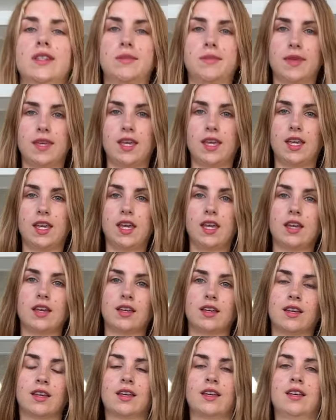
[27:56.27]
to be
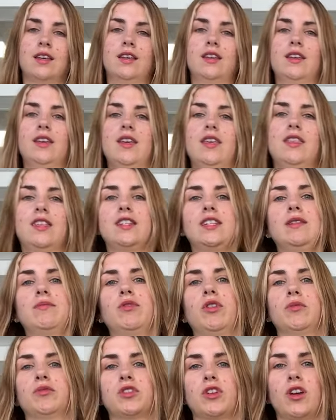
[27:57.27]
in the
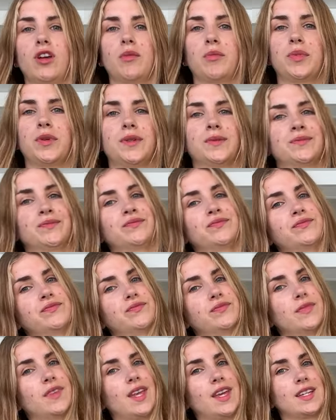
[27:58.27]
Depop drop
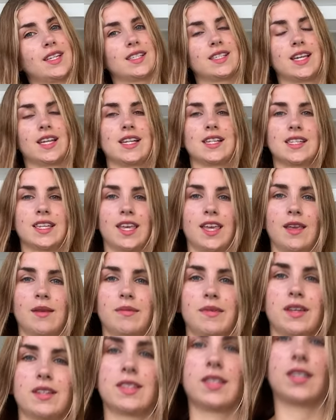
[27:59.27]
that I decided to keep because